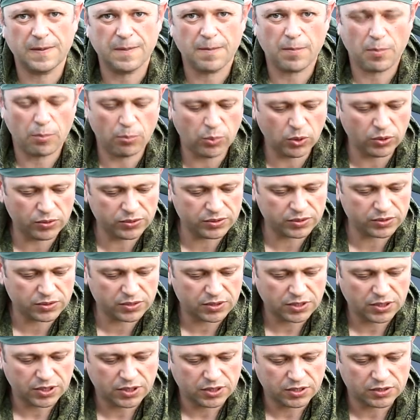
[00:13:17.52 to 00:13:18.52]

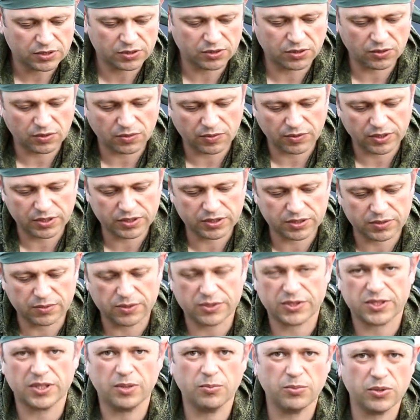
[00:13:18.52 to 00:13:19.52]
bolts, so this
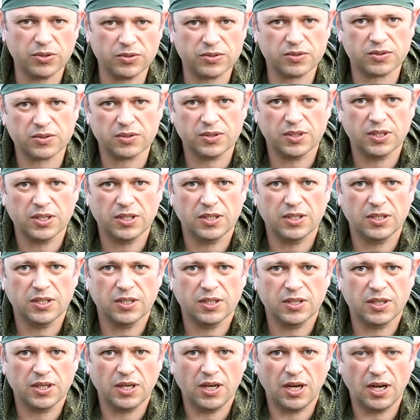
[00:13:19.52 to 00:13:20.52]
resembles
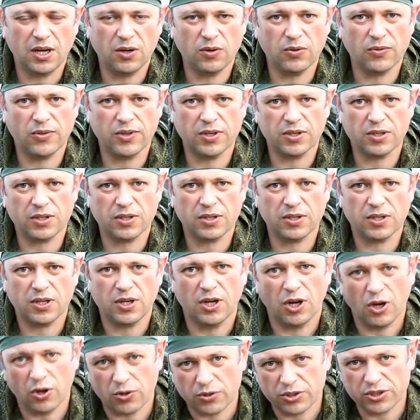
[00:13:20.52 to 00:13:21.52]
how the
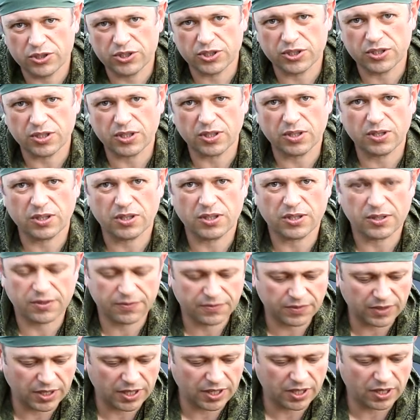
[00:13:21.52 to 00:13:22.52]
original
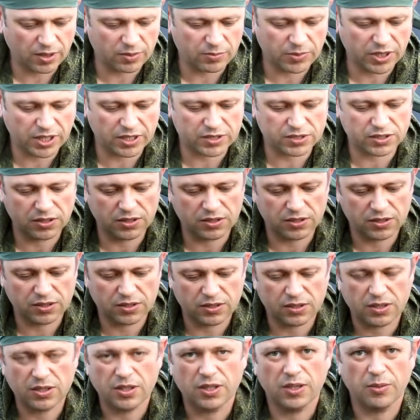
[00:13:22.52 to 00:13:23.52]
firearm magazine
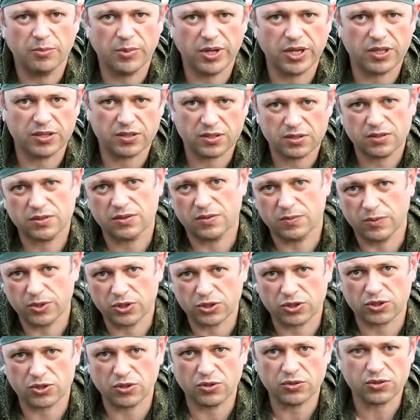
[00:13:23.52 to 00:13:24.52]
made,
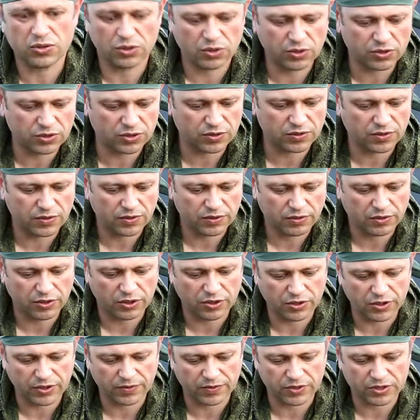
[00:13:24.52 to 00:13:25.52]
which is also using
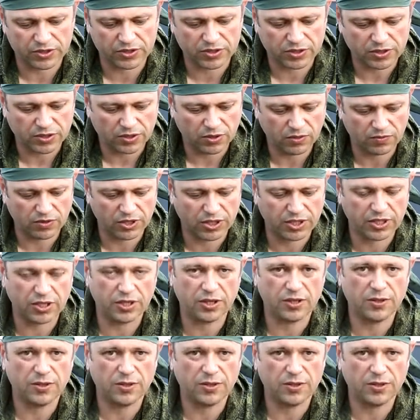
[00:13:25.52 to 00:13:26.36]
the rivets over here.